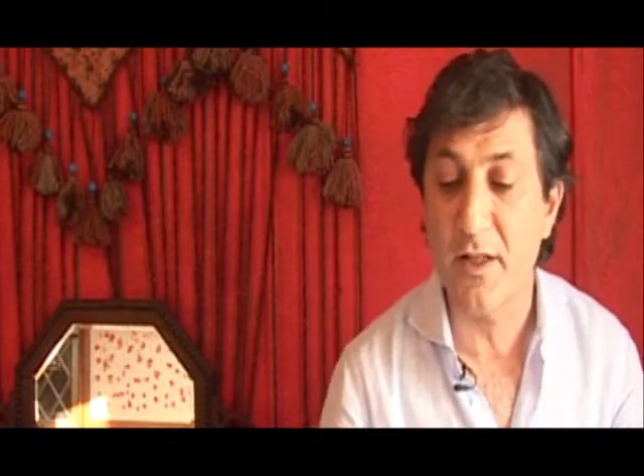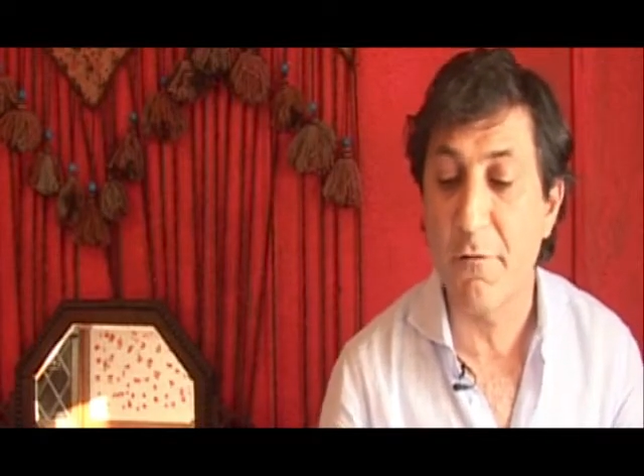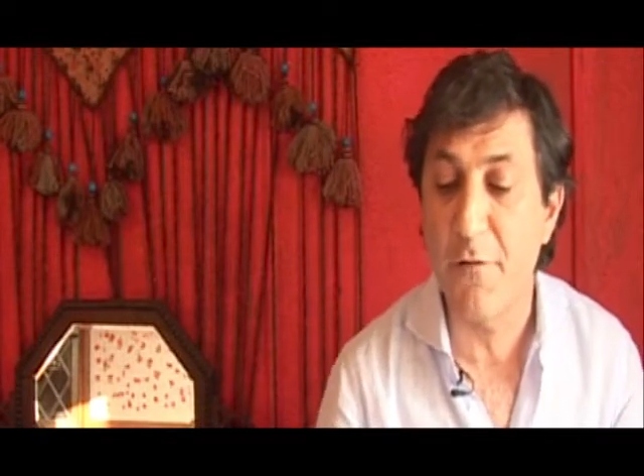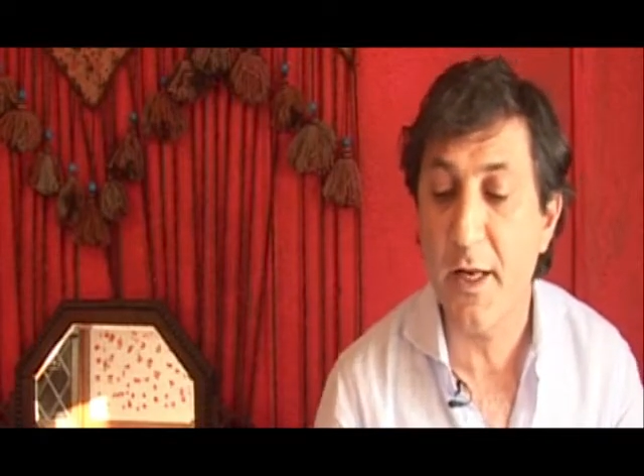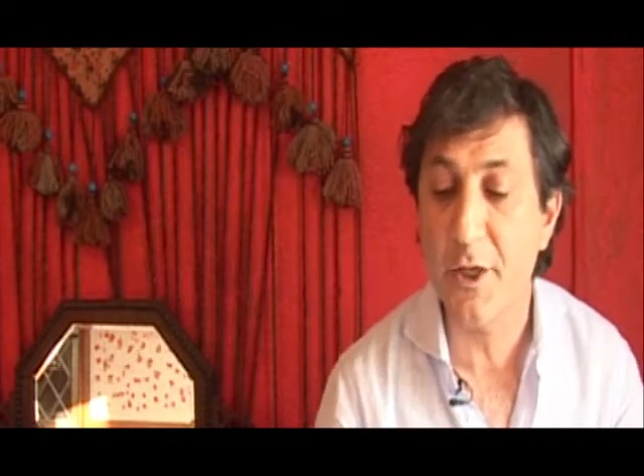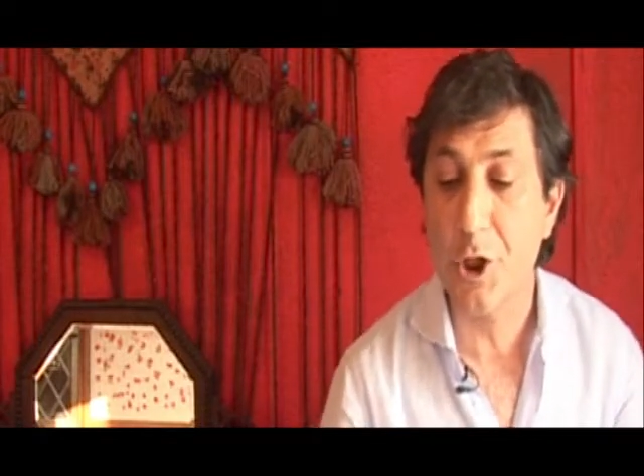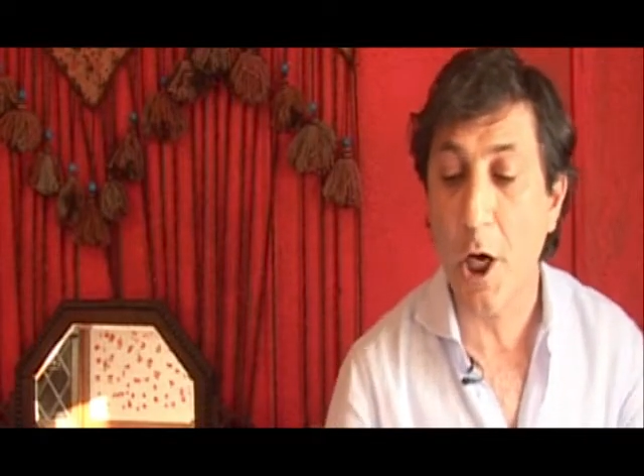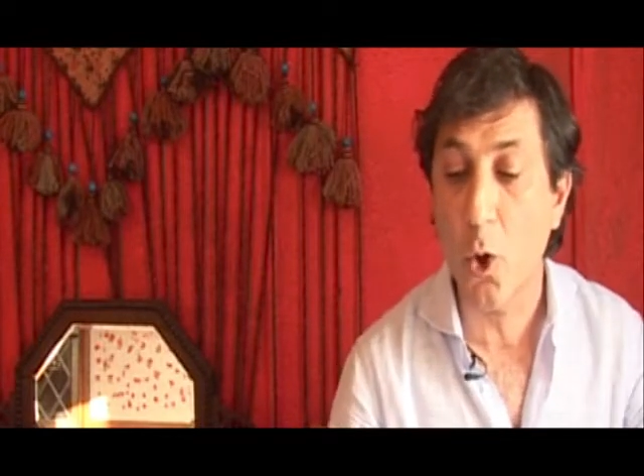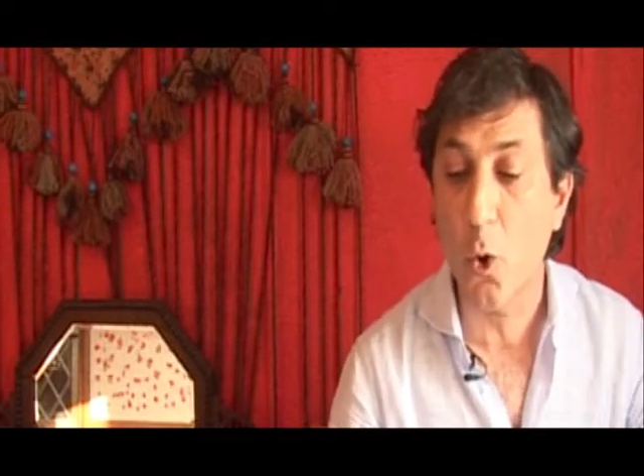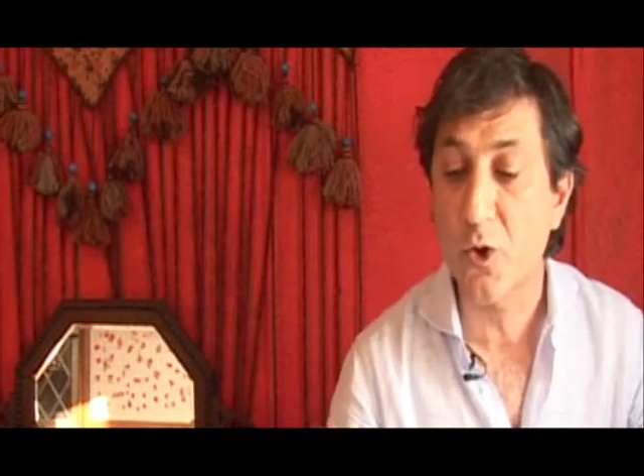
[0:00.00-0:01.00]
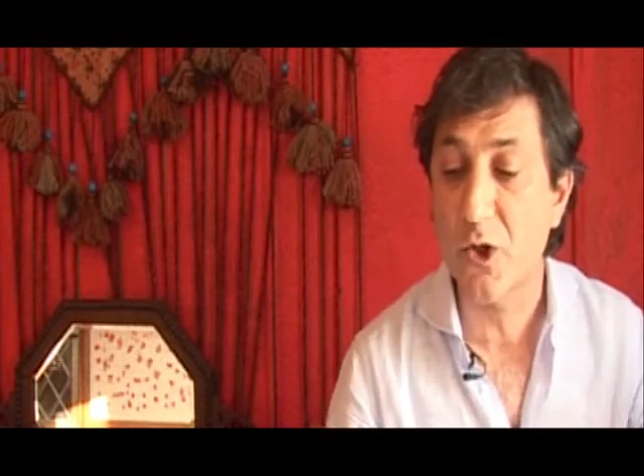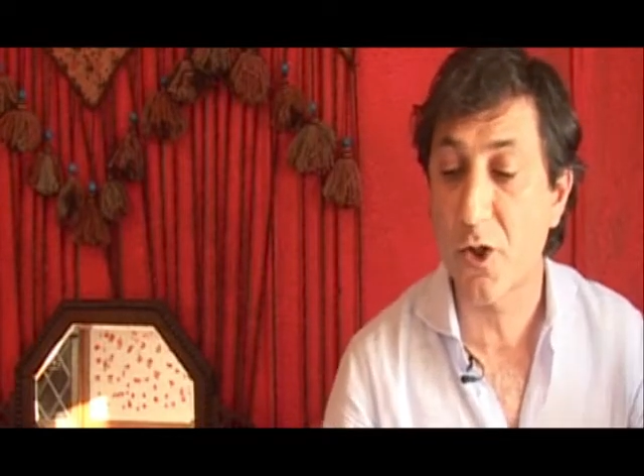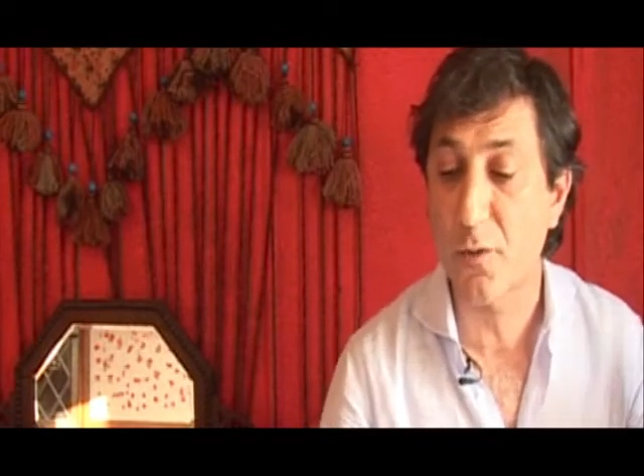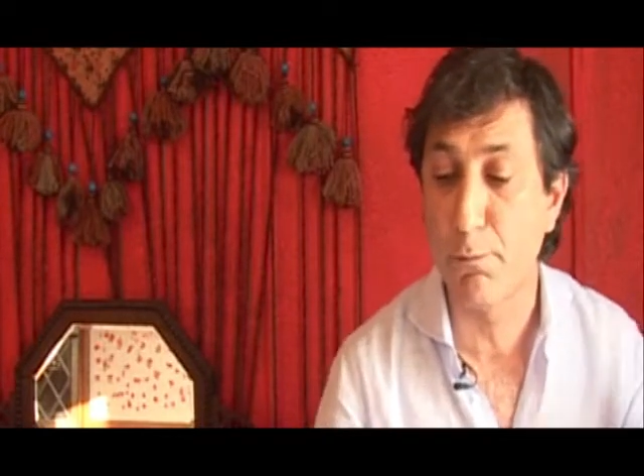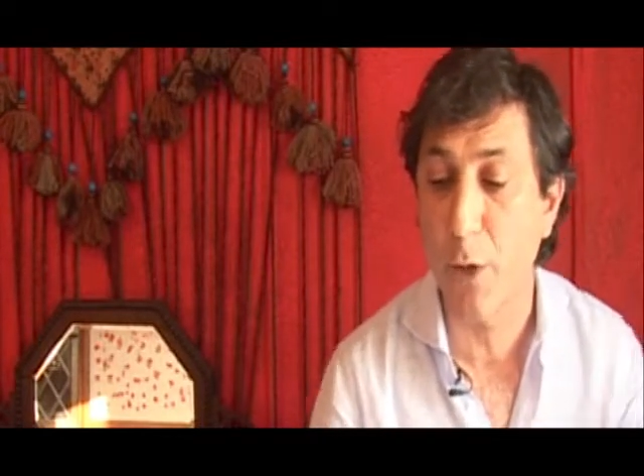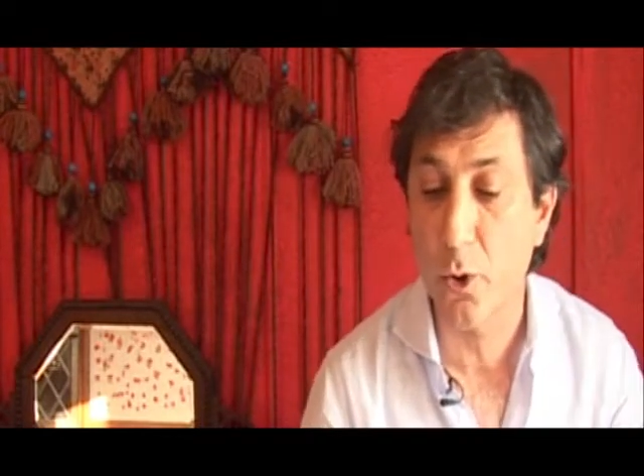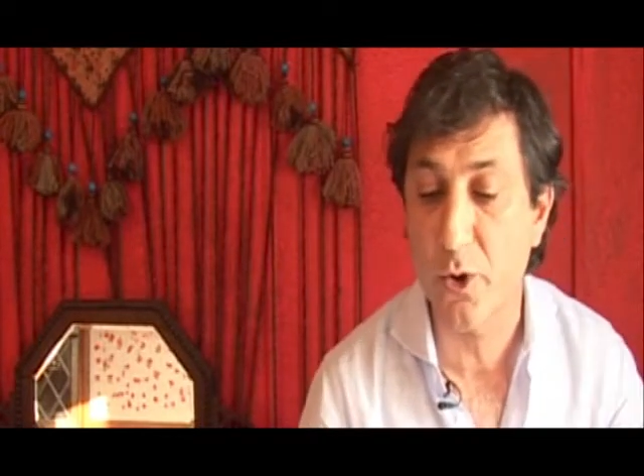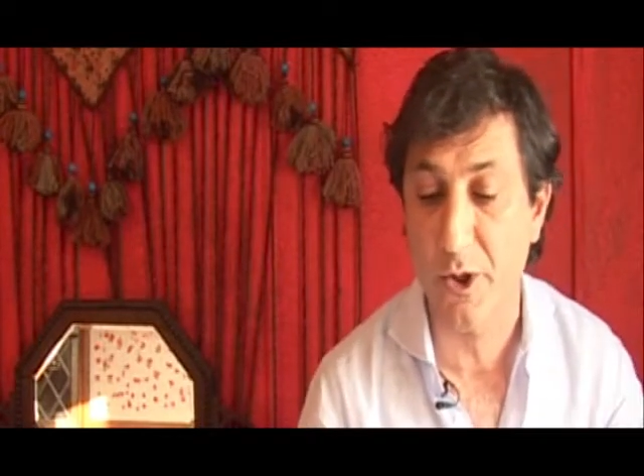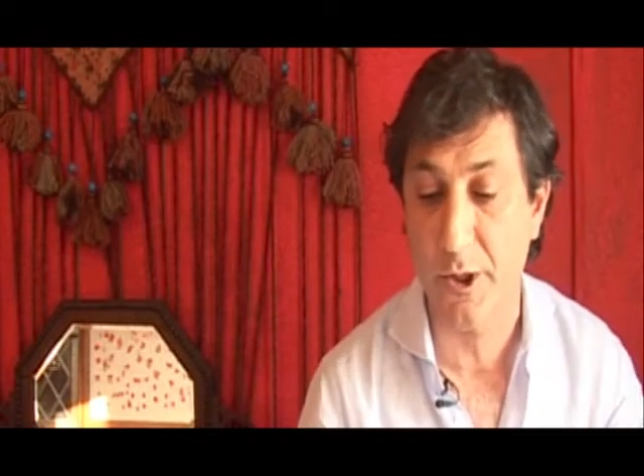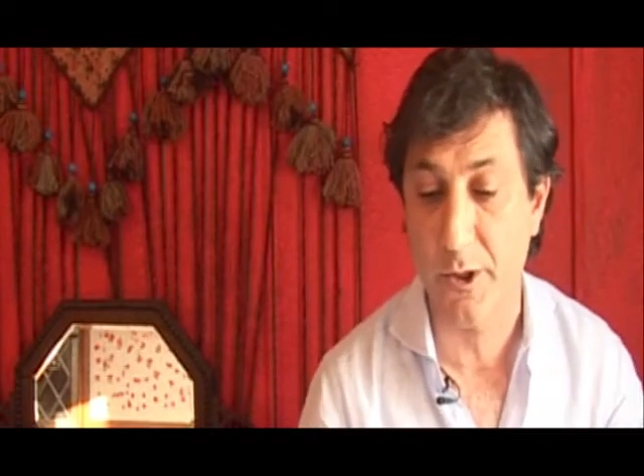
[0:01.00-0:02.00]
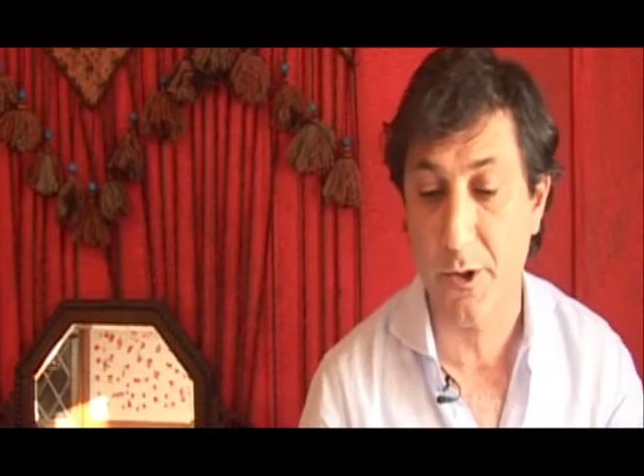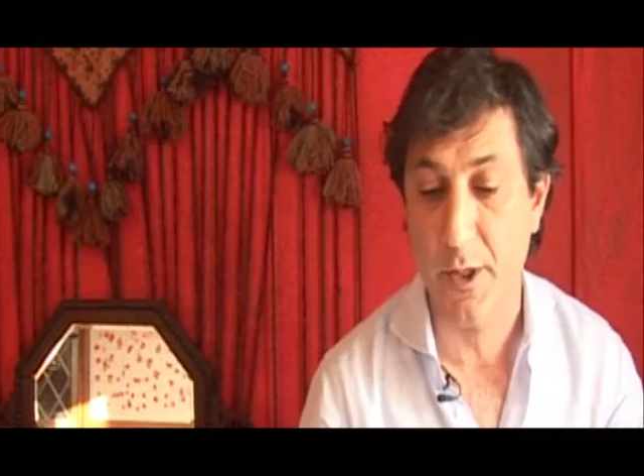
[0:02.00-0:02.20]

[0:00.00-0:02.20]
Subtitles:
the village horses bolted,